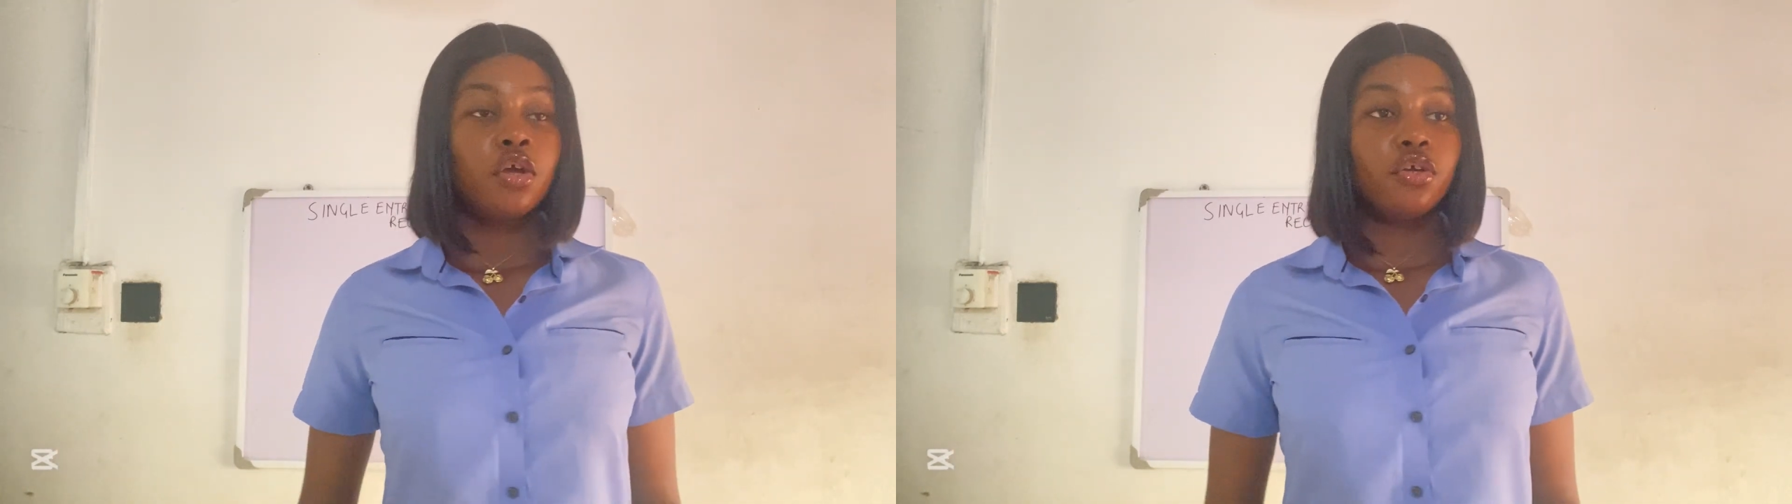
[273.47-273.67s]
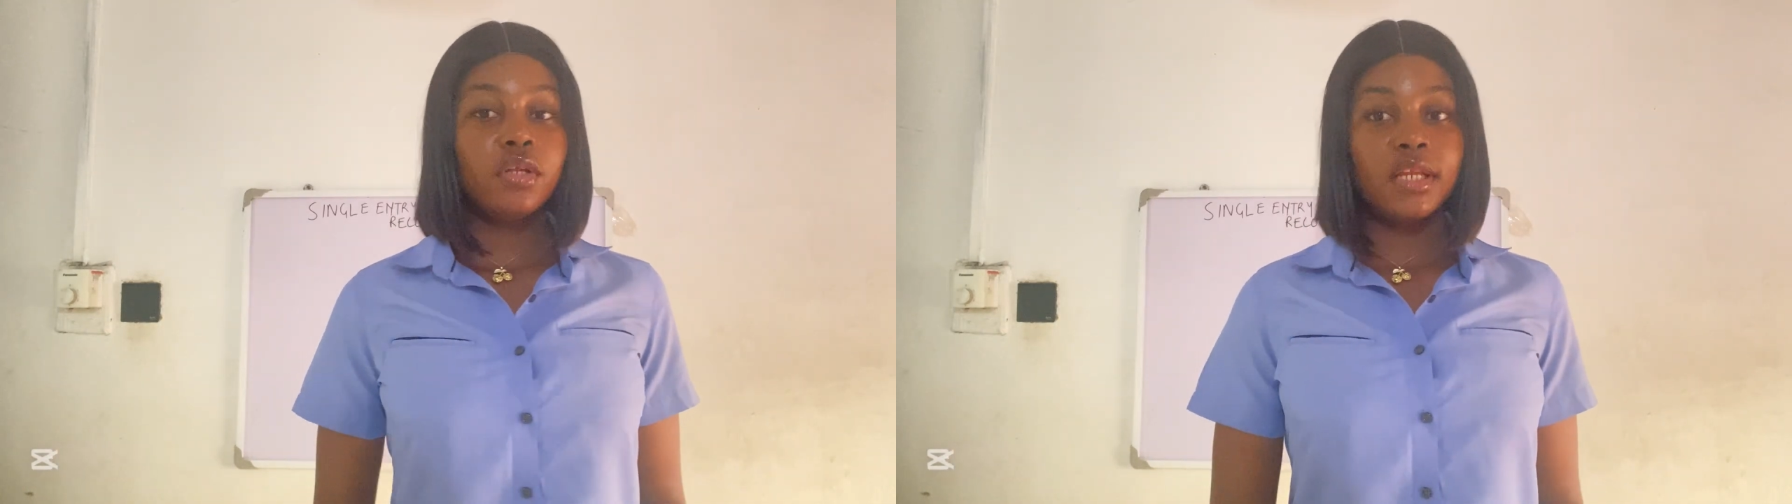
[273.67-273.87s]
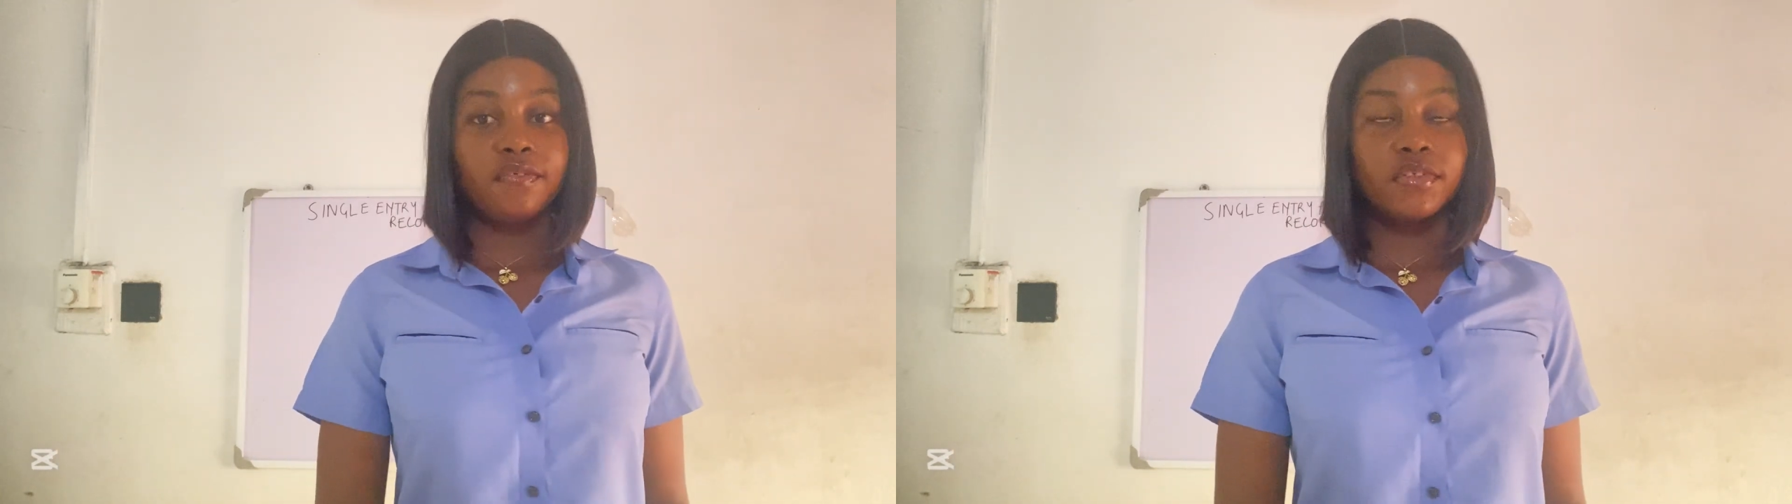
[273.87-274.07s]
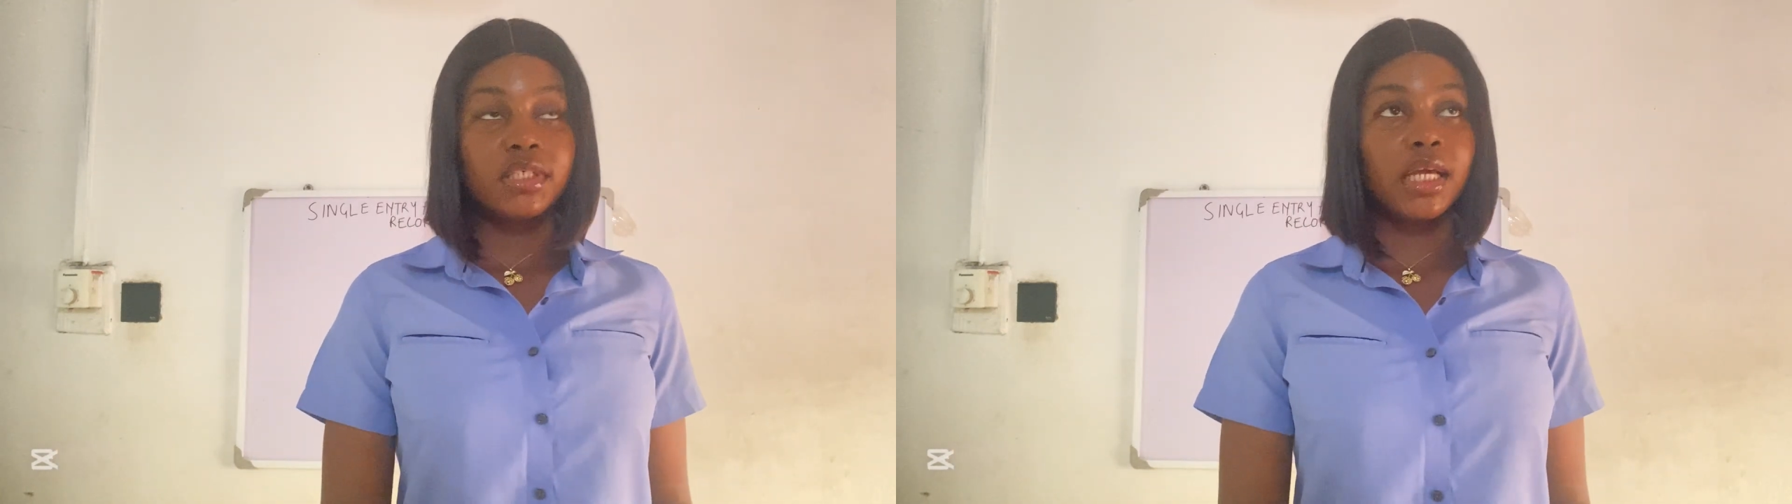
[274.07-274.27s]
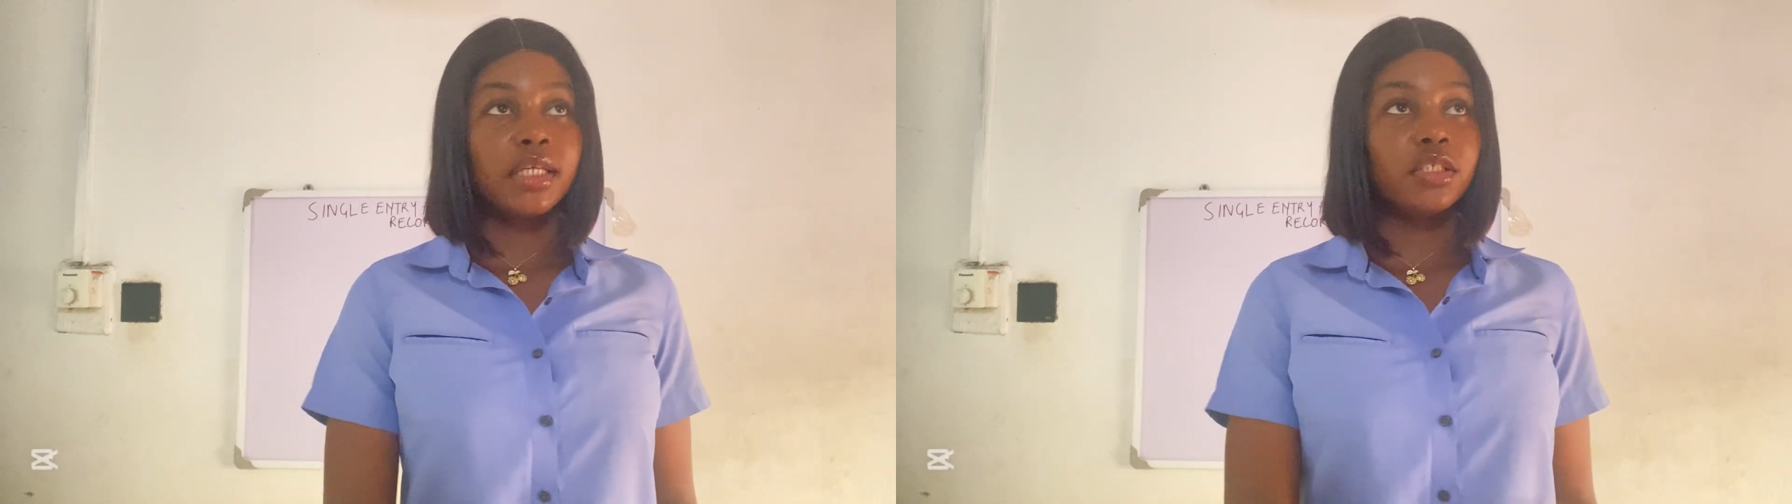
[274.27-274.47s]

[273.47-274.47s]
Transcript: Your left side,